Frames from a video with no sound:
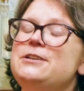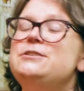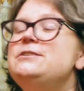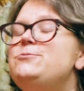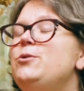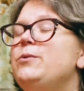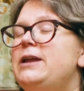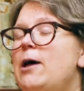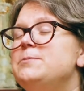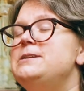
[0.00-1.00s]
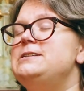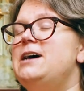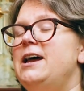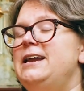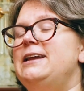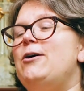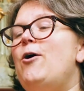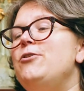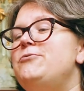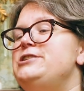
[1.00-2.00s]
So this room really helps to tie in
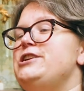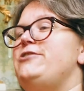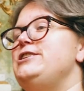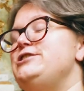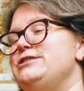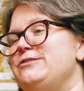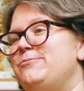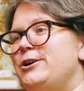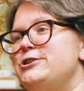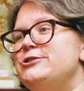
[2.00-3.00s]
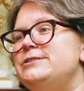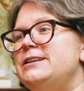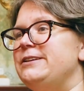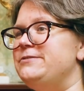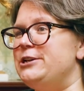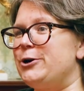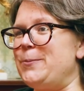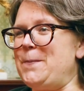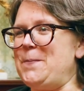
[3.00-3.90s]
all three generations of Marshalls that lived here.